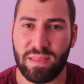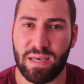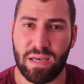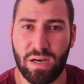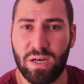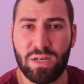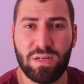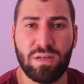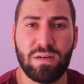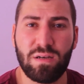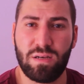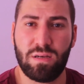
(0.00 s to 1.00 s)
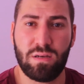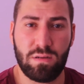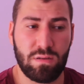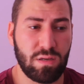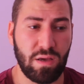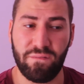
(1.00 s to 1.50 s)
they are.
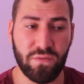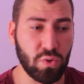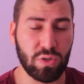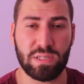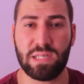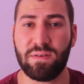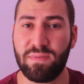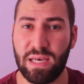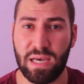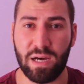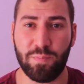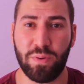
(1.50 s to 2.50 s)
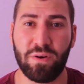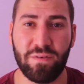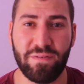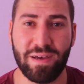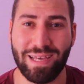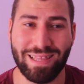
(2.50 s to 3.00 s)
Of course, if they are
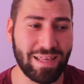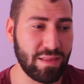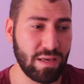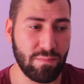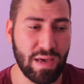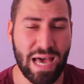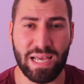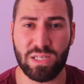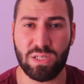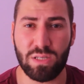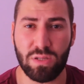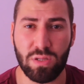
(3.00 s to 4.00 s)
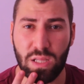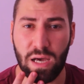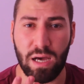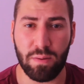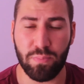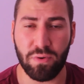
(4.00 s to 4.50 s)
perfect and they match
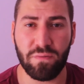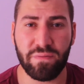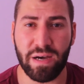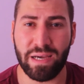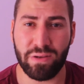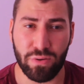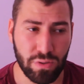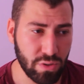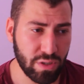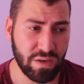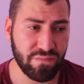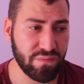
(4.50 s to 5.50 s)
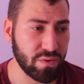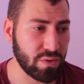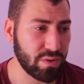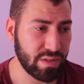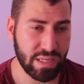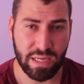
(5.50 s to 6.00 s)
the profile you're looking
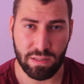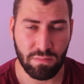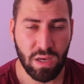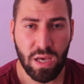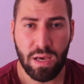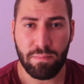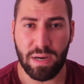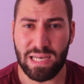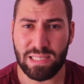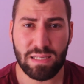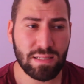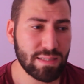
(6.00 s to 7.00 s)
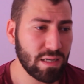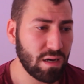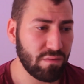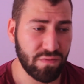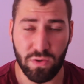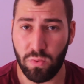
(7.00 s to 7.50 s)
for, then mazel
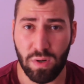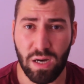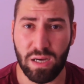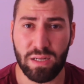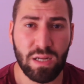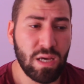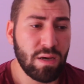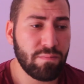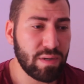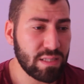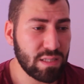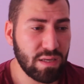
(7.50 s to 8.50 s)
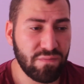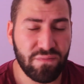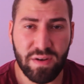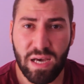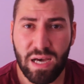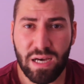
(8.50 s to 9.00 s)
tov, you won. But if
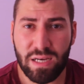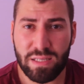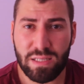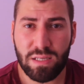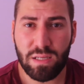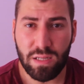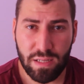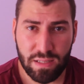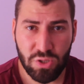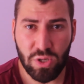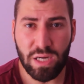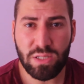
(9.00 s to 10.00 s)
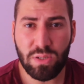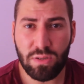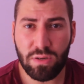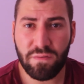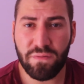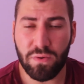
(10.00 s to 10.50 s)
not, try to
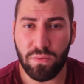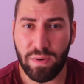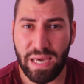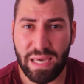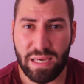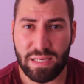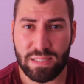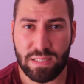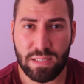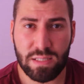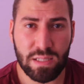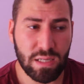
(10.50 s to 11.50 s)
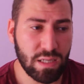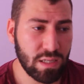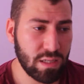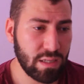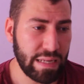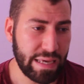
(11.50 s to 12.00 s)
look for ways
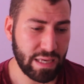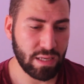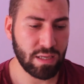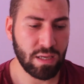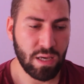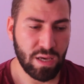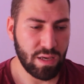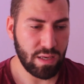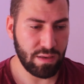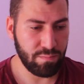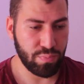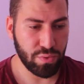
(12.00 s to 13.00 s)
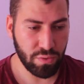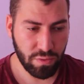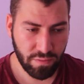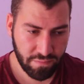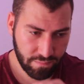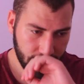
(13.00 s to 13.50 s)
to like
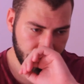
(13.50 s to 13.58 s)
improve